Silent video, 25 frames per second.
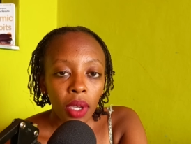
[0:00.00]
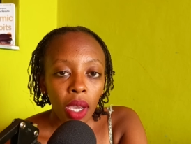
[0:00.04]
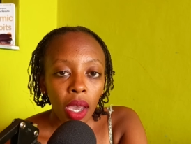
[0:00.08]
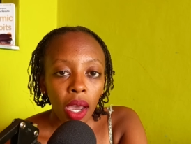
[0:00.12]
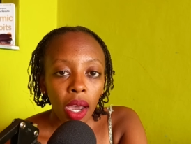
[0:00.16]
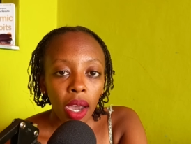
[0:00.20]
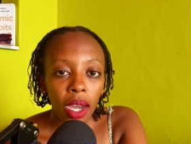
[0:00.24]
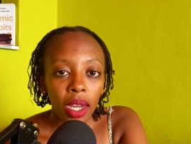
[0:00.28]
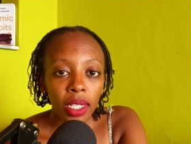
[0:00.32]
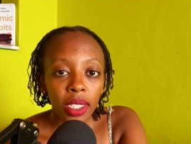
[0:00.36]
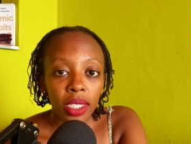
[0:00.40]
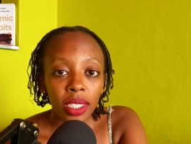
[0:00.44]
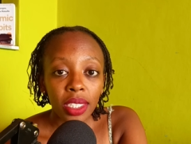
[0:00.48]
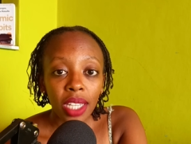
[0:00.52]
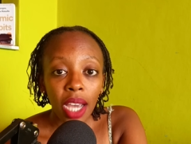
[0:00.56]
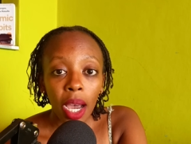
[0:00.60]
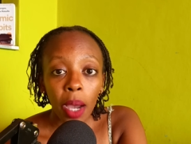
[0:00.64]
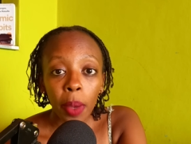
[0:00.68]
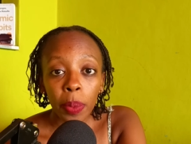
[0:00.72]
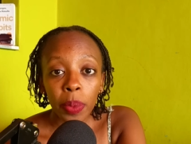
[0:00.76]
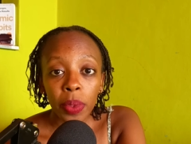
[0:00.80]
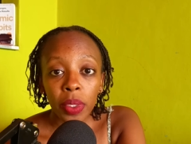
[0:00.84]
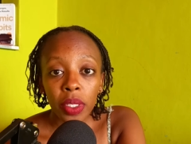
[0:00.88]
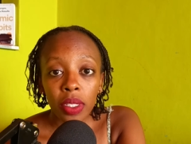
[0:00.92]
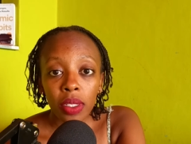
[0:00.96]

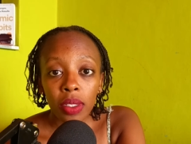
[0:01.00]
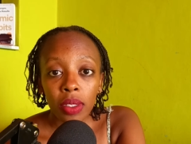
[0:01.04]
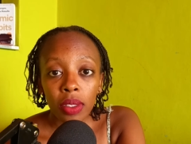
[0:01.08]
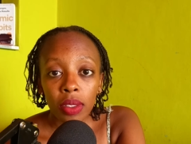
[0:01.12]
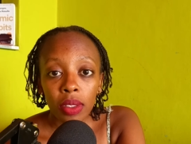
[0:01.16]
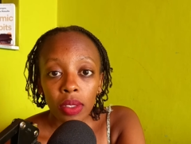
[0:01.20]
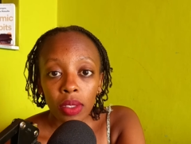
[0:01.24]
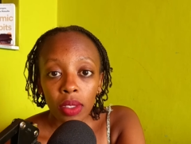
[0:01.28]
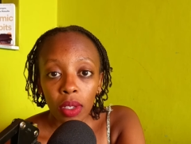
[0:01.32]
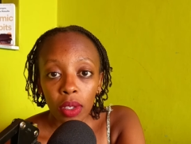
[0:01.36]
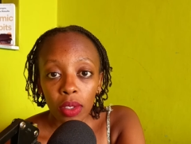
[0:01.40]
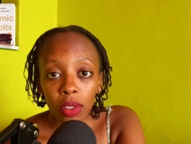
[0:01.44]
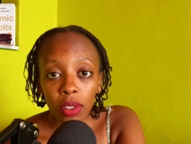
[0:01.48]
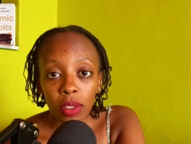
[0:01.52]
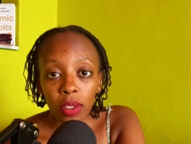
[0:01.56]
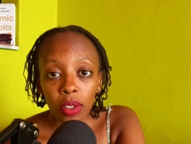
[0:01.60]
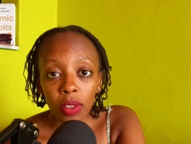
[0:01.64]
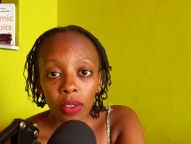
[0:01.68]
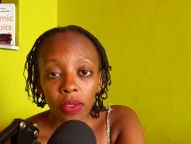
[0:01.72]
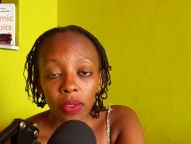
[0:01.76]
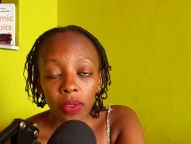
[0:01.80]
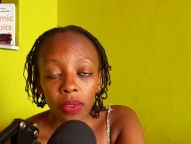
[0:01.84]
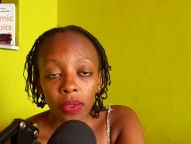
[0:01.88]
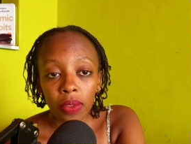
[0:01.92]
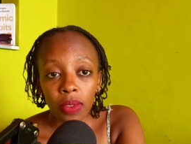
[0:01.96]
untapped source
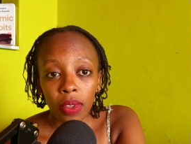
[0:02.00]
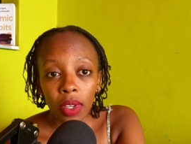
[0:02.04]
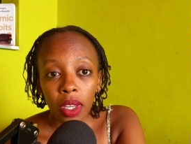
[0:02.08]
of